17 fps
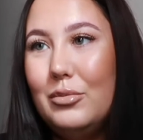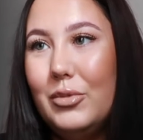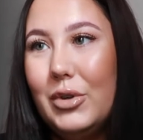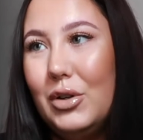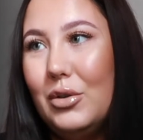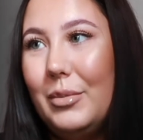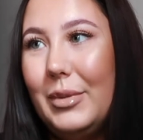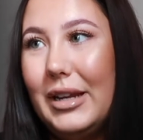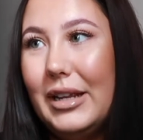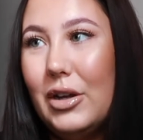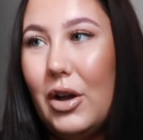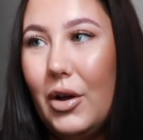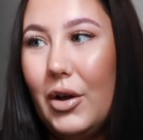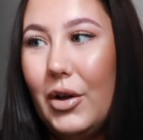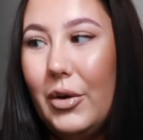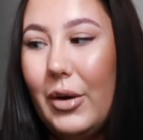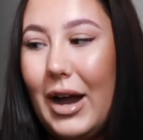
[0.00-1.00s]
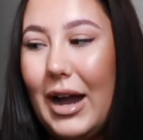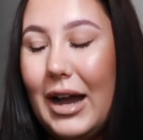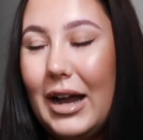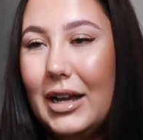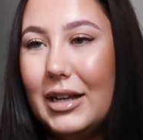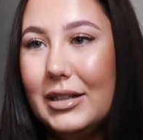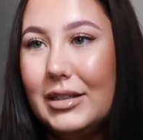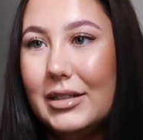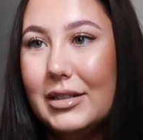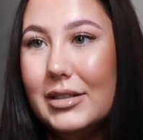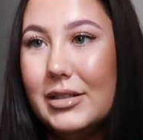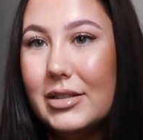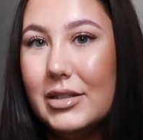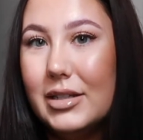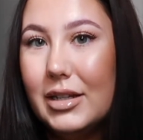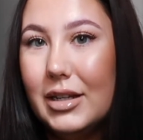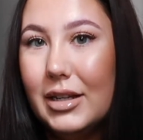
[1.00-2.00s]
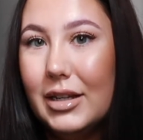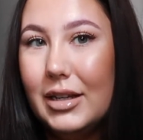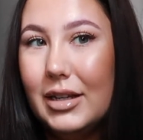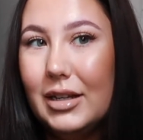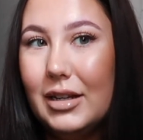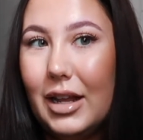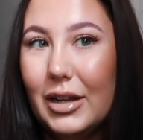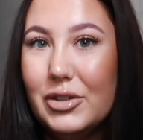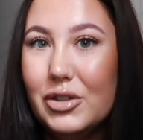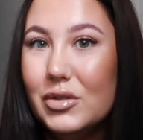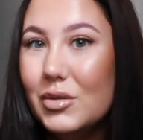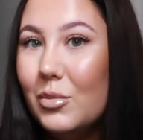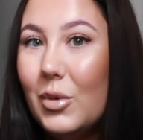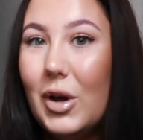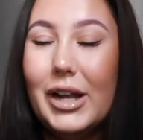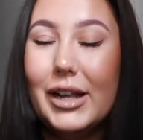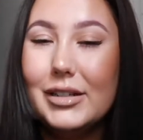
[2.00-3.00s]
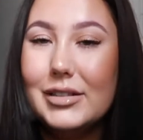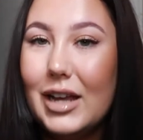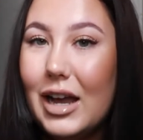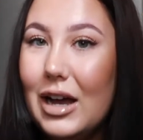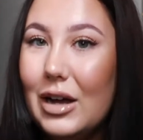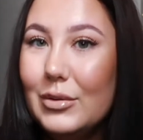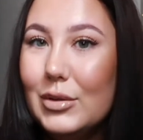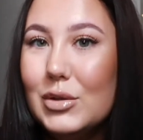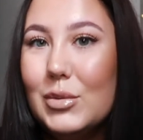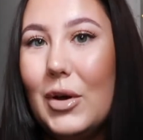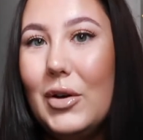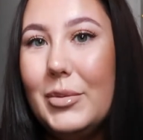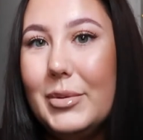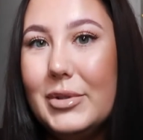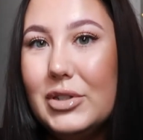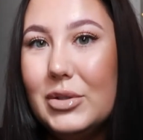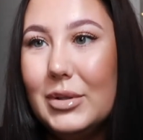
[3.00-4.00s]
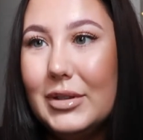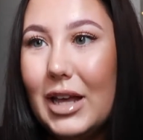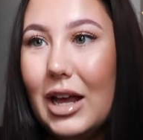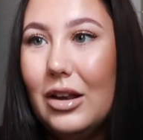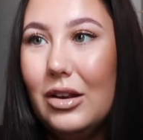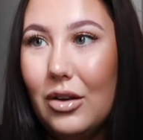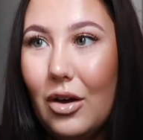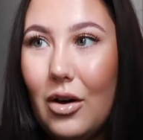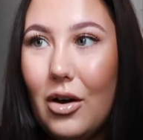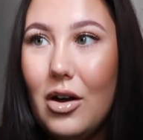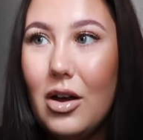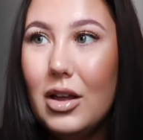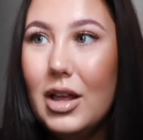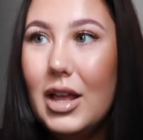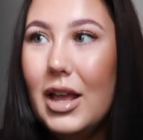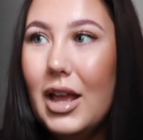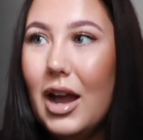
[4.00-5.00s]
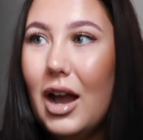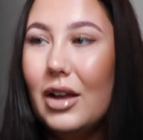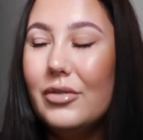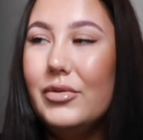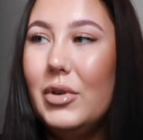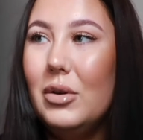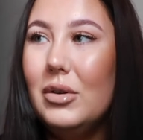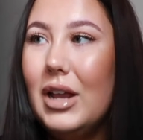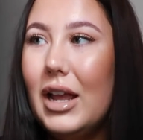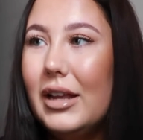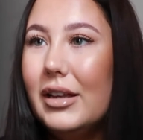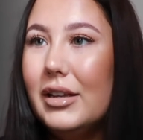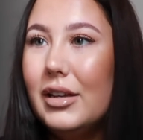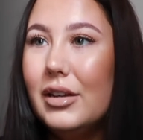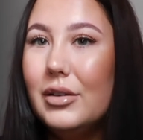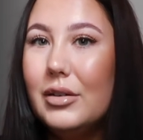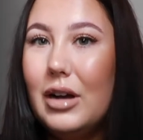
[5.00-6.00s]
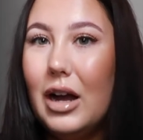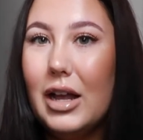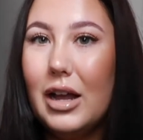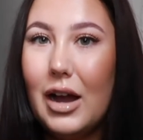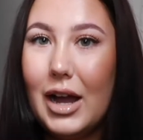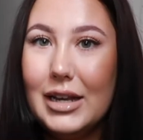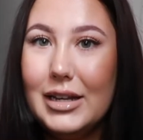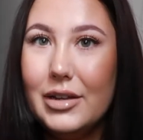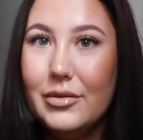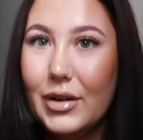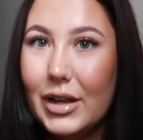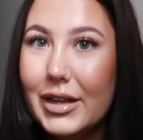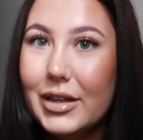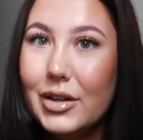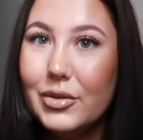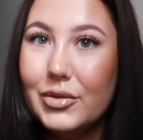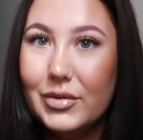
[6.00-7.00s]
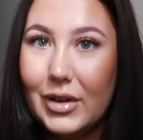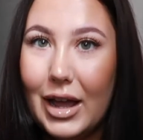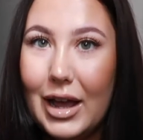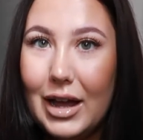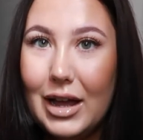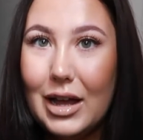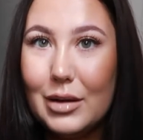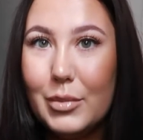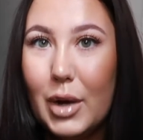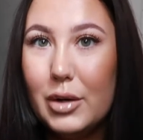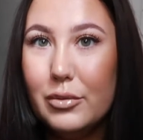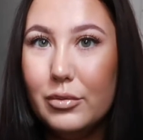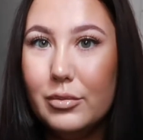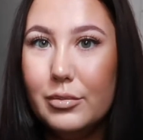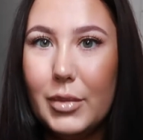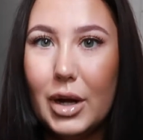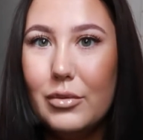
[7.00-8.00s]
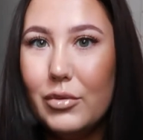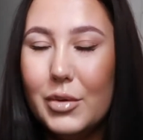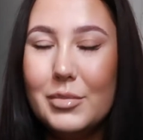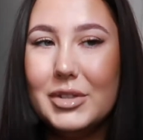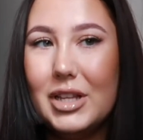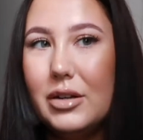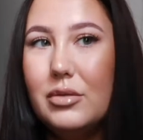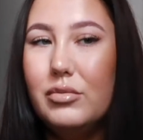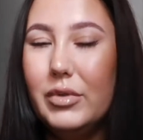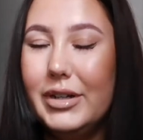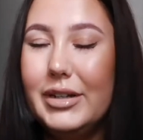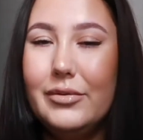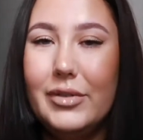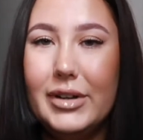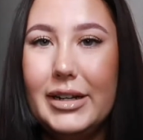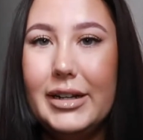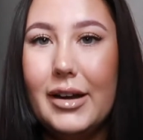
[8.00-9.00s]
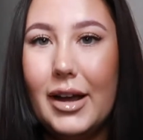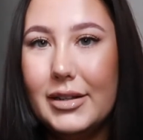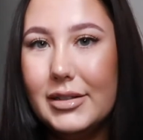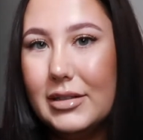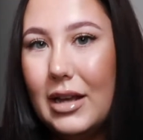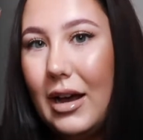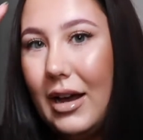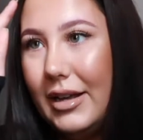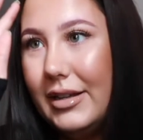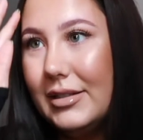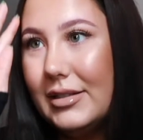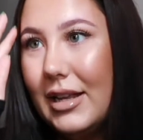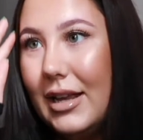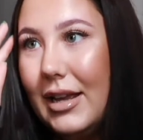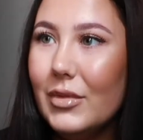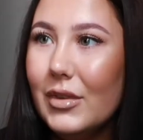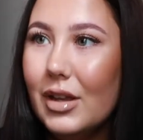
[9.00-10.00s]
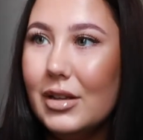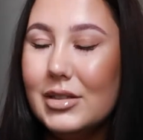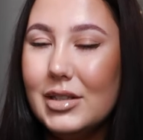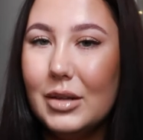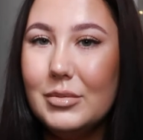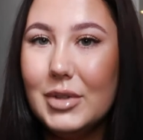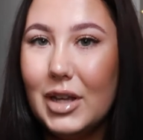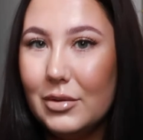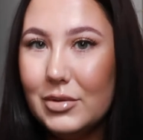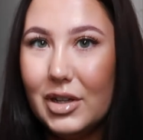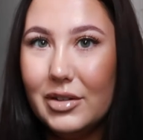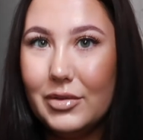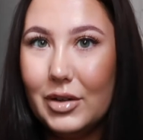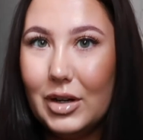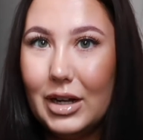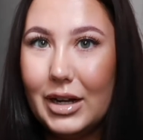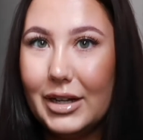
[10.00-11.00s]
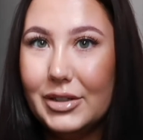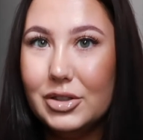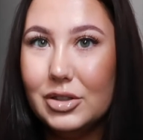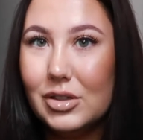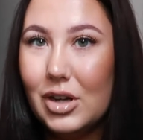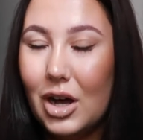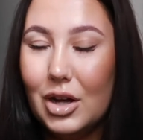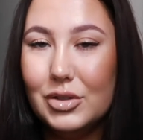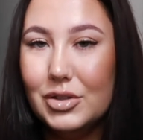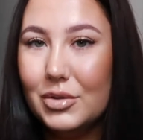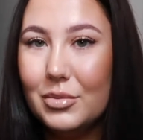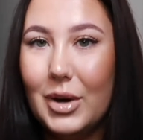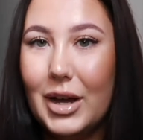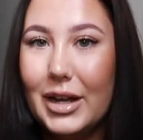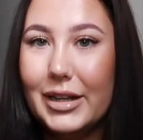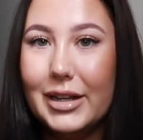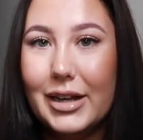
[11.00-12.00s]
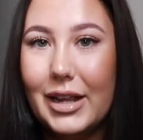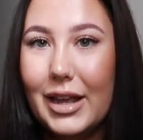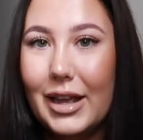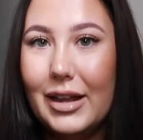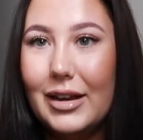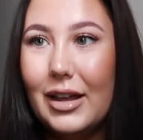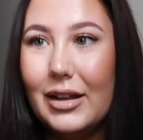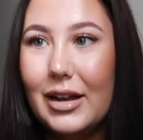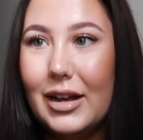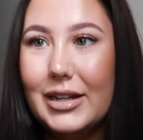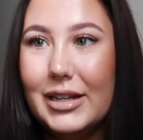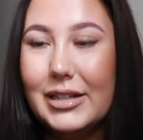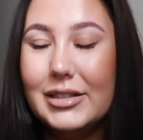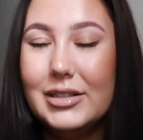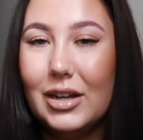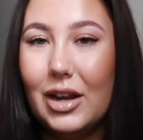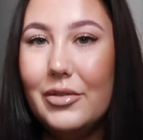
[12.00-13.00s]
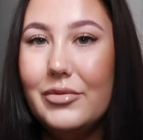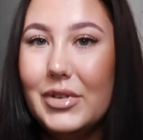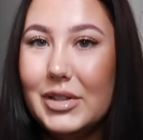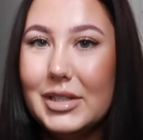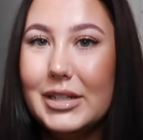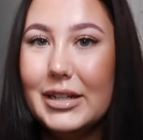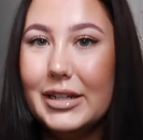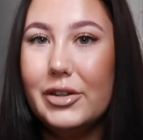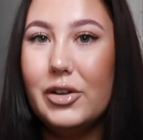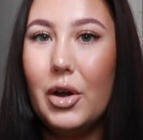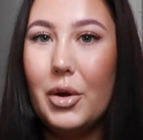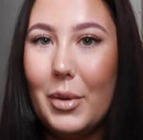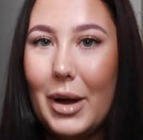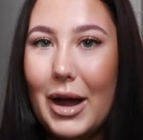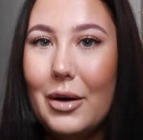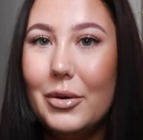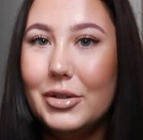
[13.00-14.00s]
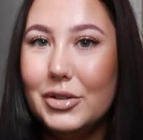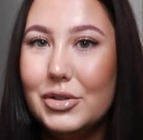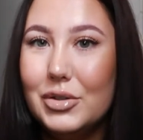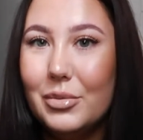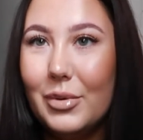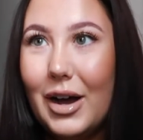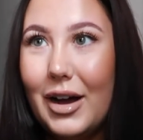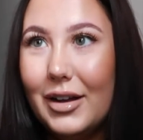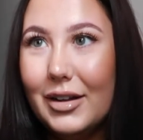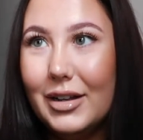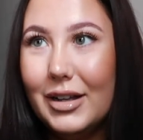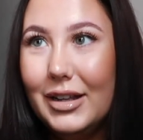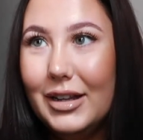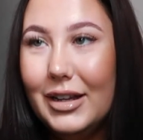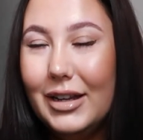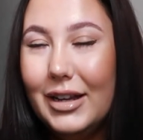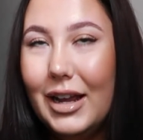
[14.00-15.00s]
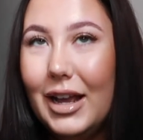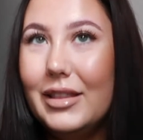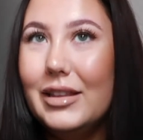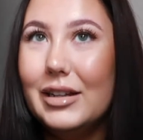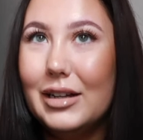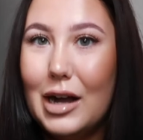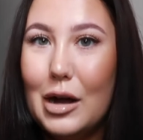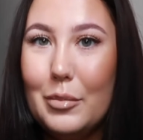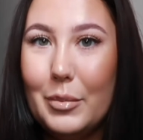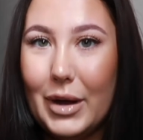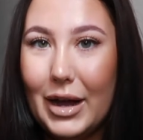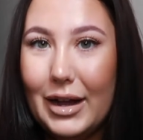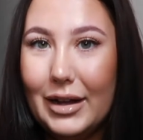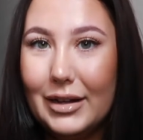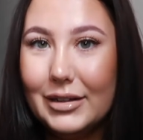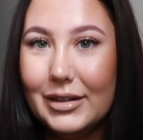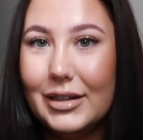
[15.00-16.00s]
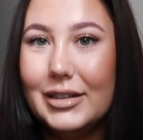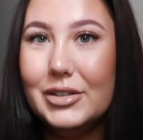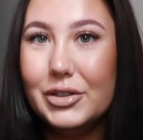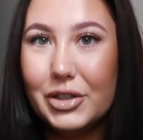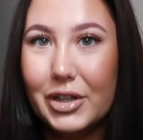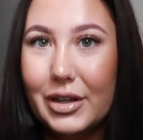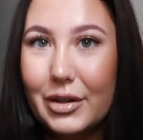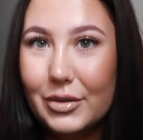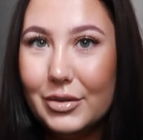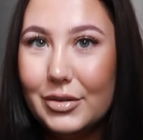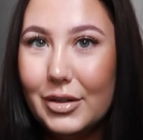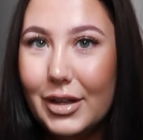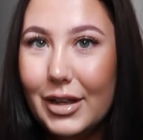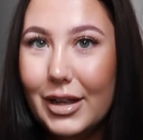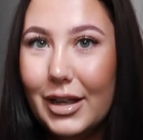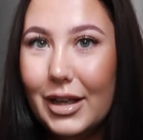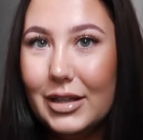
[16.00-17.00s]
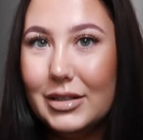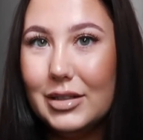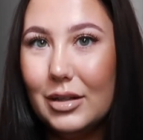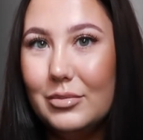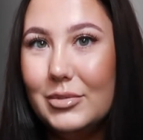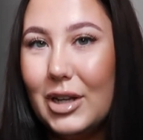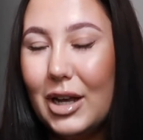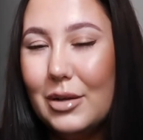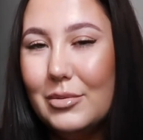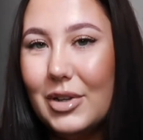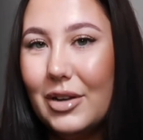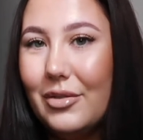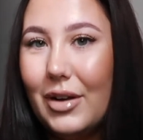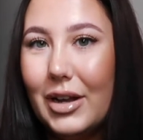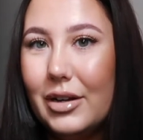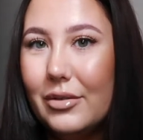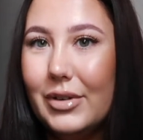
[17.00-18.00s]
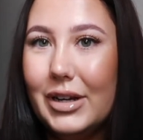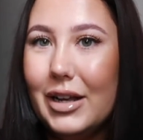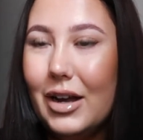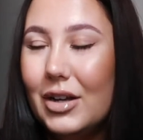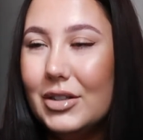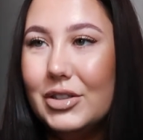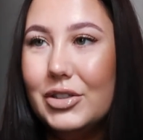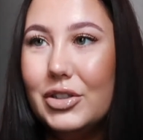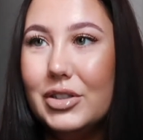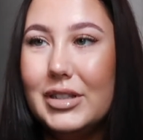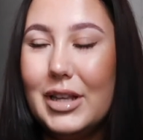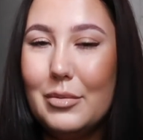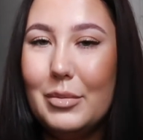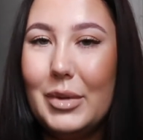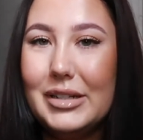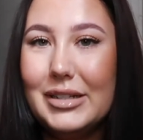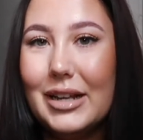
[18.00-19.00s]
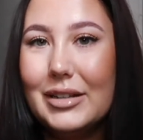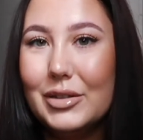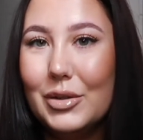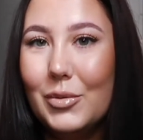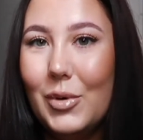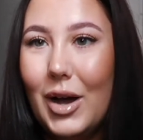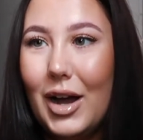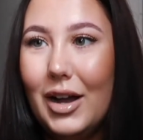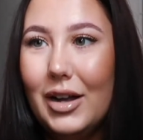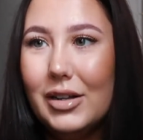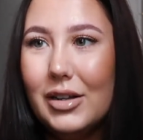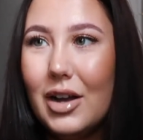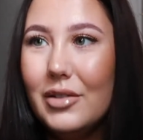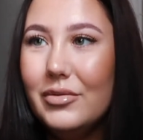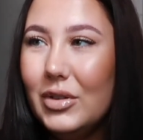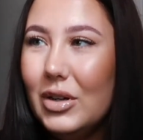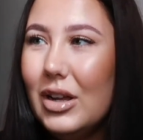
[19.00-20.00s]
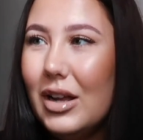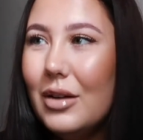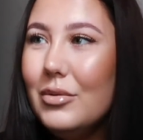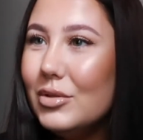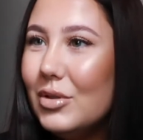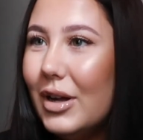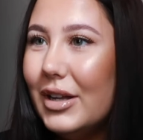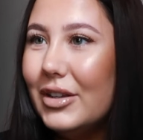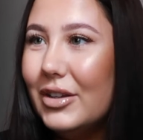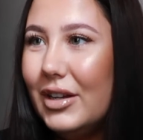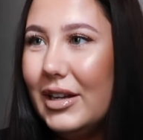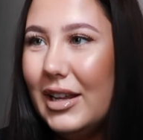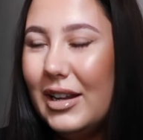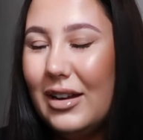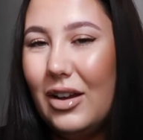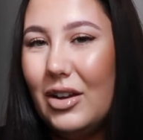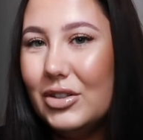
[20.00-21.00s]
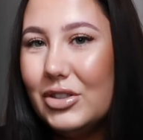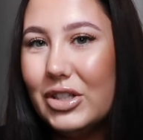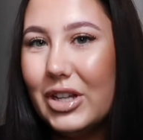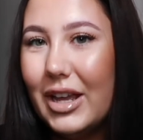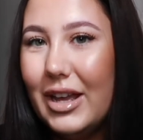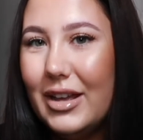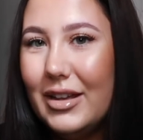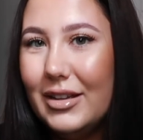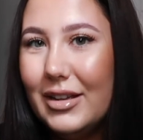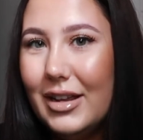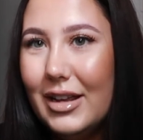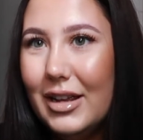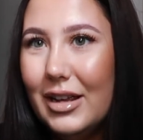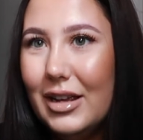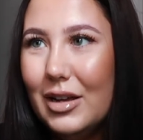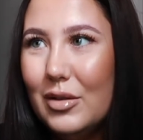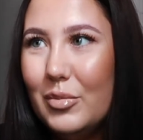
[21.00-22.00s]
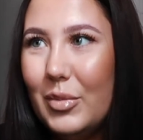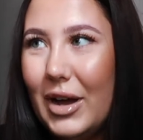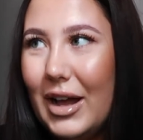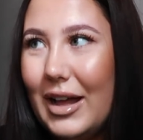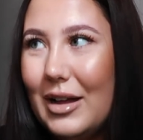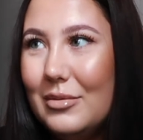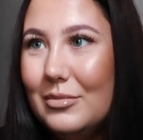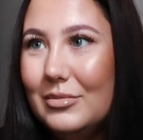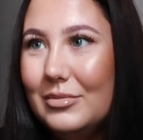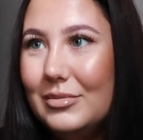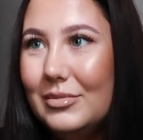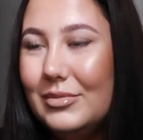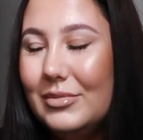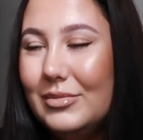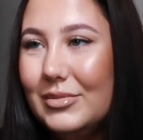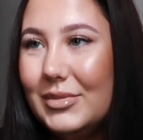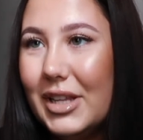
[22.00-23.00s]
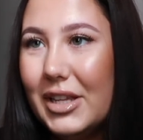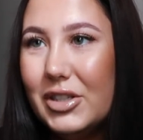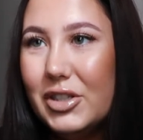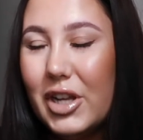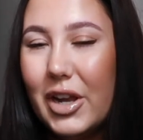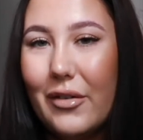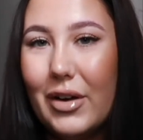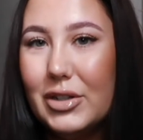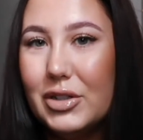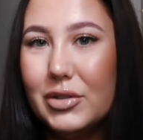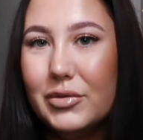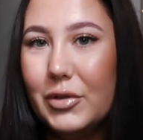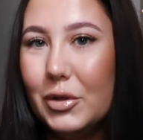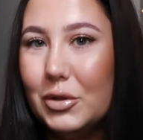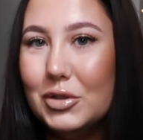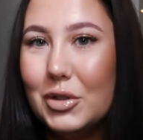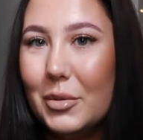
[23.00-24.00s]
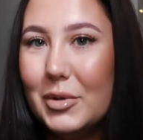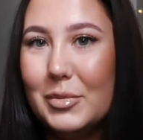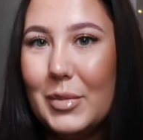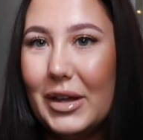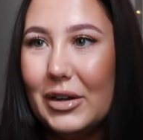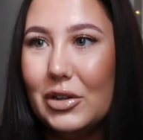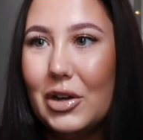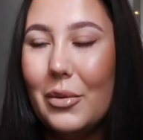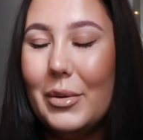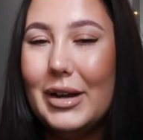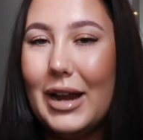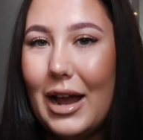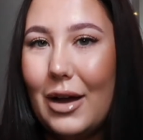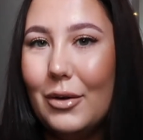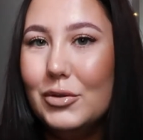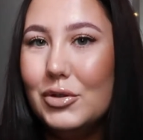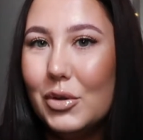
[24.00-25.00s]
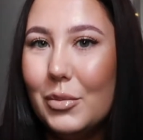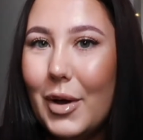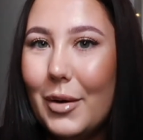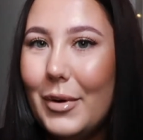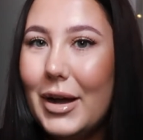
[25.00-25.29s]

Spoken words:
we normally go and do some work in town as well. We've been doing that a lot. I feel I live in a flat and my room's a really, really nice size. Sometimes I feel I just can't do work in here. I need to physically go out and do work and then come back and chill. Sometimes I find it really hard to just sit at my desk and work. I feel I was quite good at it last year, but this year I just feel so much better going out, doing my